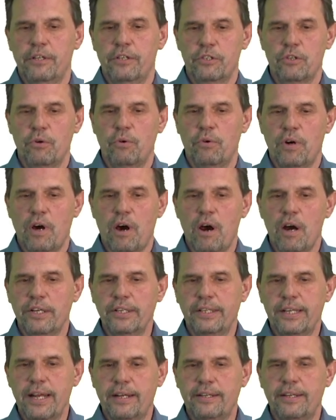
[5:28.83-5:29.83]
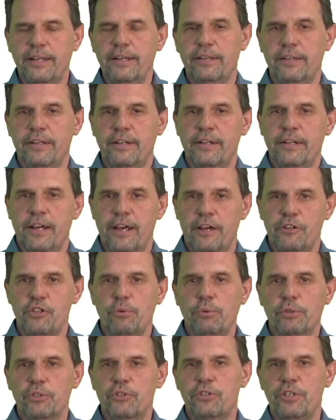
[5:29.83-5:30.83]
So architecting, as you
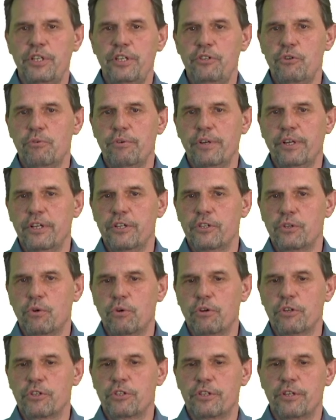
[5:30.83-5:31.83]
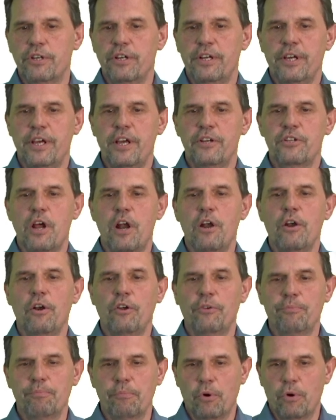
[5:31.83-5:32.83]
will see during this course, is a
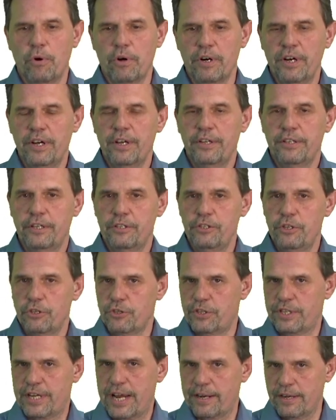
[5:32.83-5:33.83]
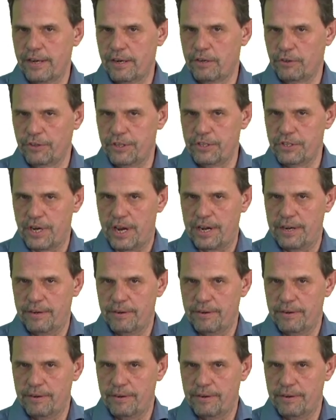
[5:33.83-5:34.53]
lot more than just technical design.